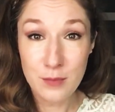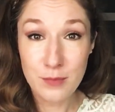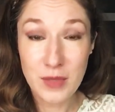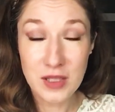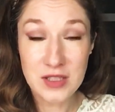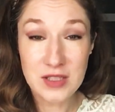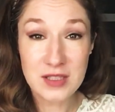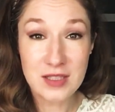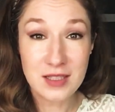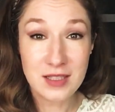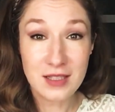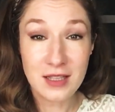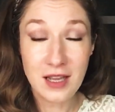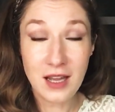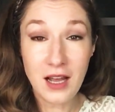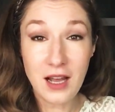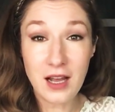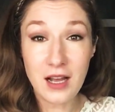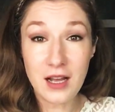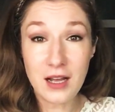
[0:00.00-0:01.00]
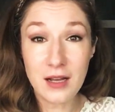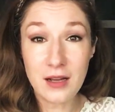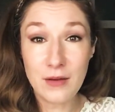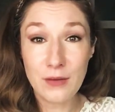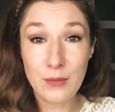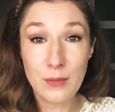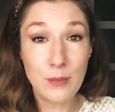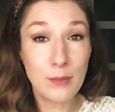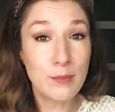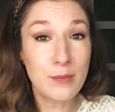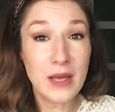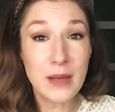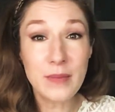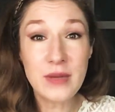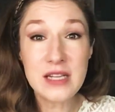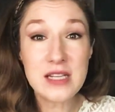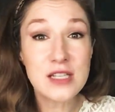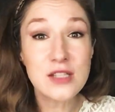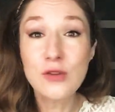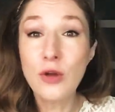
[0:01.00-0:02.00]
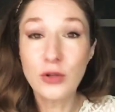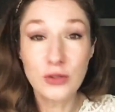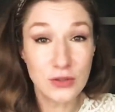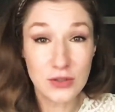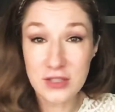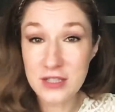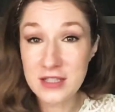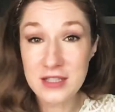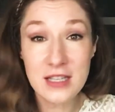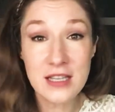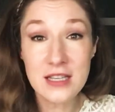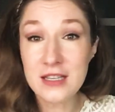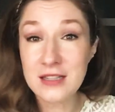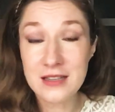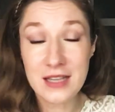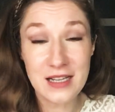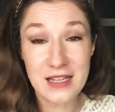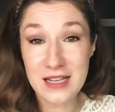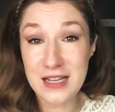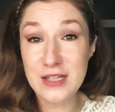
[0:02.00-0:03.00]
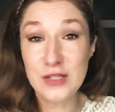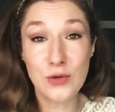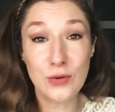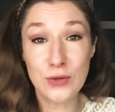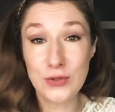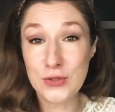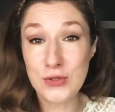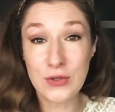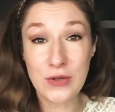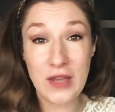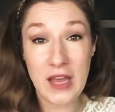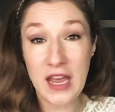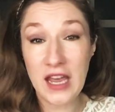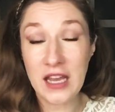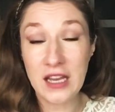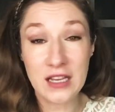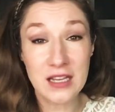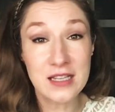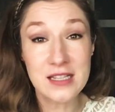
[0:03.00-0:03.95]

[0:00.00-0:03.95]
but uh, maybe it's not your thing and that is also okay.